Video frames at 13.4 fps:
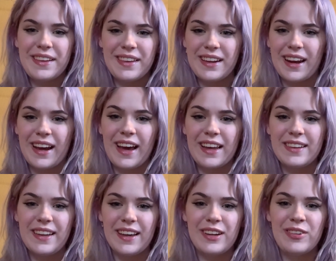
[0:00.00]
that I
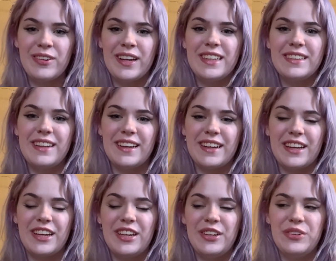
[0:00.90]
had like created like a
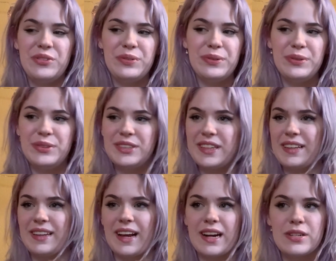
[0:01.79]
huge
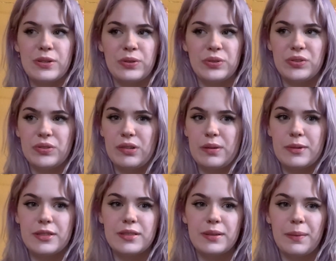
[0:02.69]
electrical storm
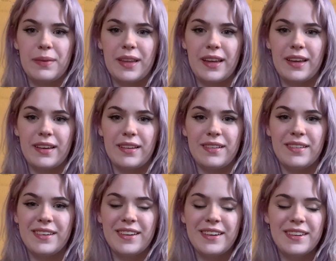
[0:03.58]
or something, and